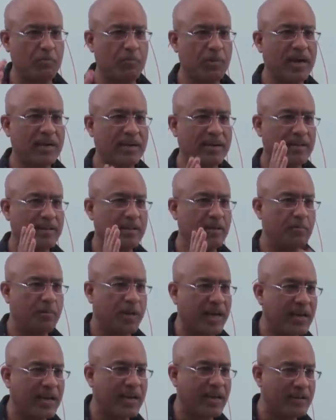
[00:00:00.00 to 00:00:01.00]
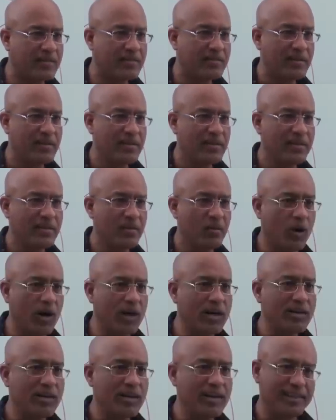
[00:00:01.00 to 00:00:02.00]
blood and the brain is
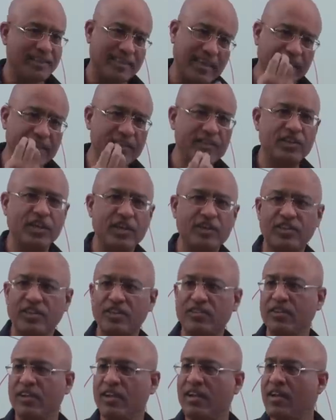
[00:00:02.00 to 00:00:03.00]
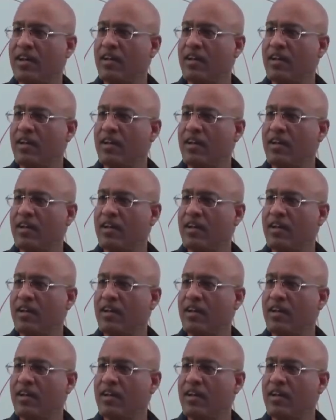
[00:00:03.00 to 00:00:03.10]
what? Tight junctions